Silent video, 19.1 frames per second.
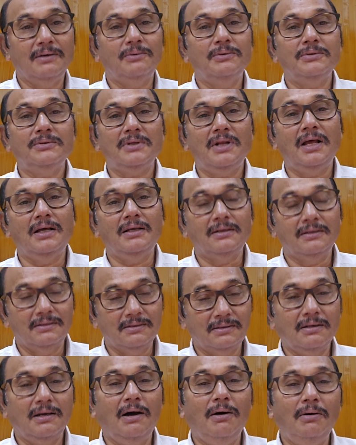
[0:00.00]
Gujarat,
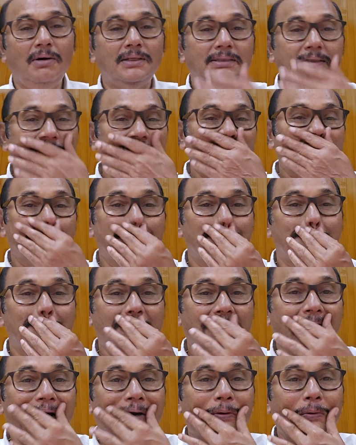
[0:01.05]
Gauhati,
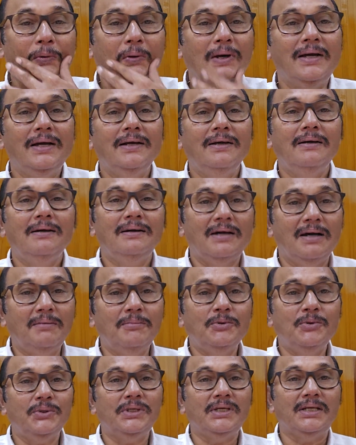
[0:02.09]
they have
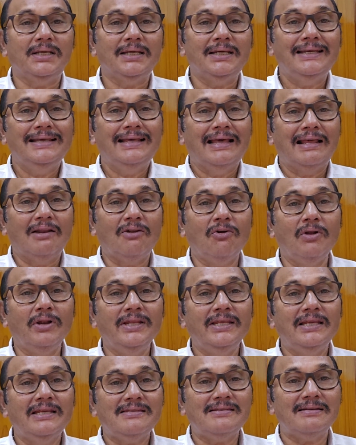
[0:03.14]
come to a
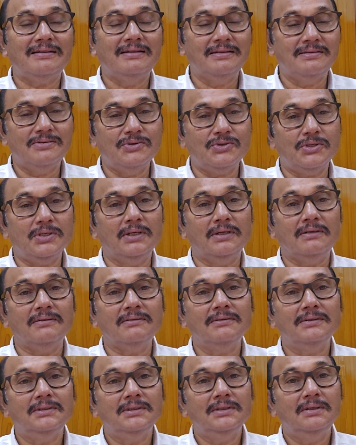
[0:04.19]
erroneous decision.
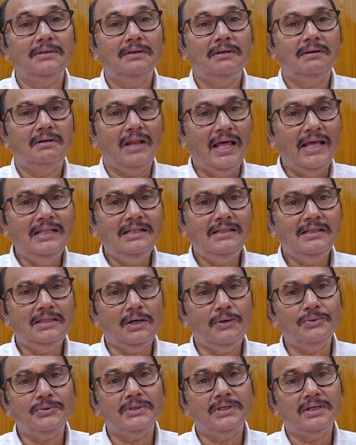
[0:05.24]

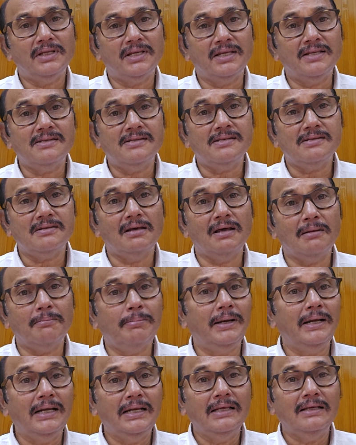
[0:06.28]
9,000 cases are
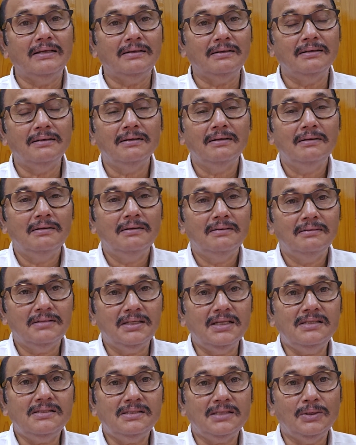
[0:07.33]
pending.
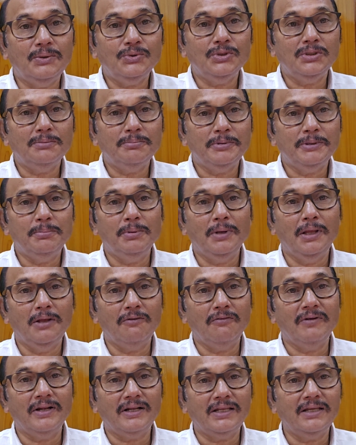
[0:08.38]
6,000 people
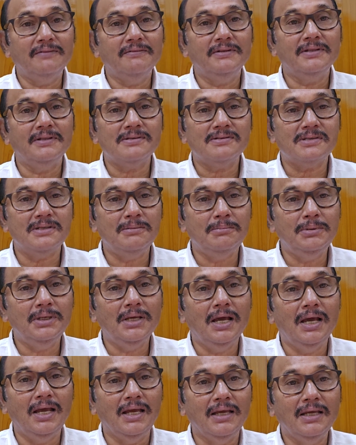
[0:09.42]
are working with the
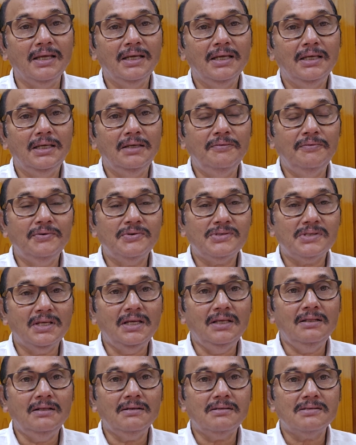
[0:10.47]
CBI. If you
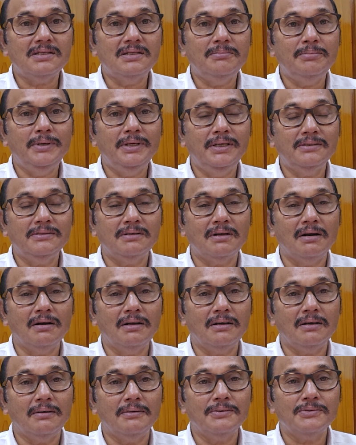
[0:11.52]
say that CBI is
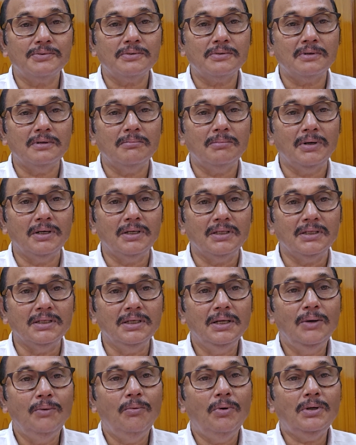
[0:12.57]
not a constitutional
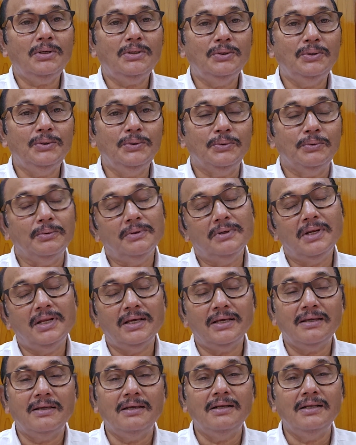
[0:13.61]
body, what to do?
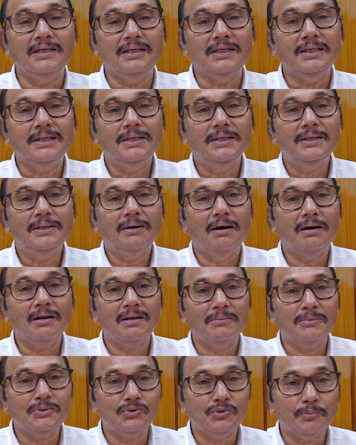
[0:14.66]
Luckily,
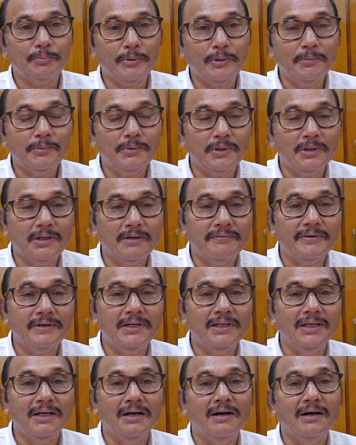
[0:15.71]
Honorable Supreme Court of
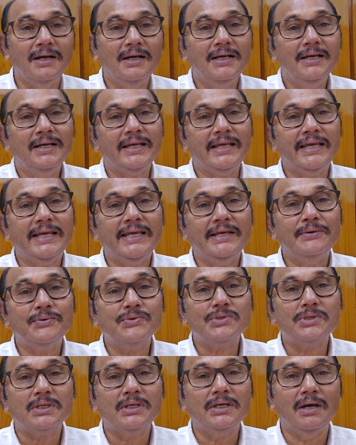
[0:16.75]
India gave
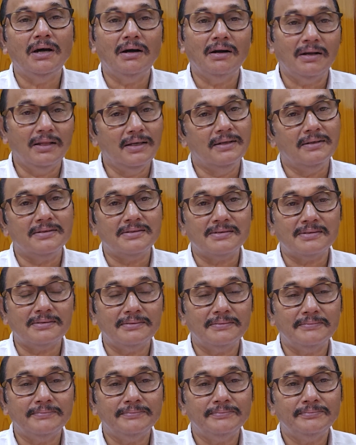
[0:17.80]
stay orders.
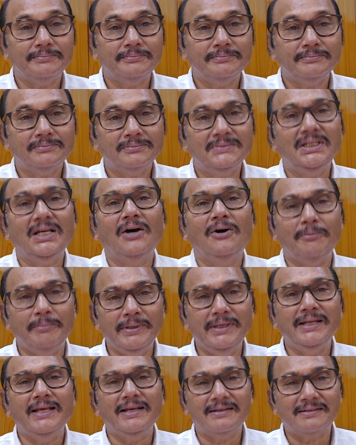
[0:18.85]
They have
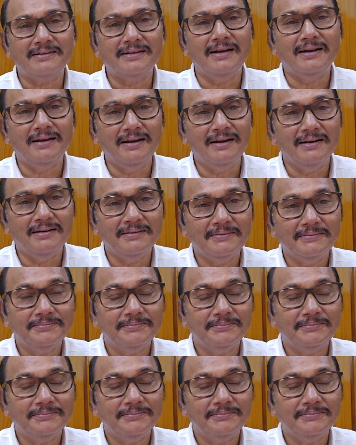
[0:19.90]
been extended.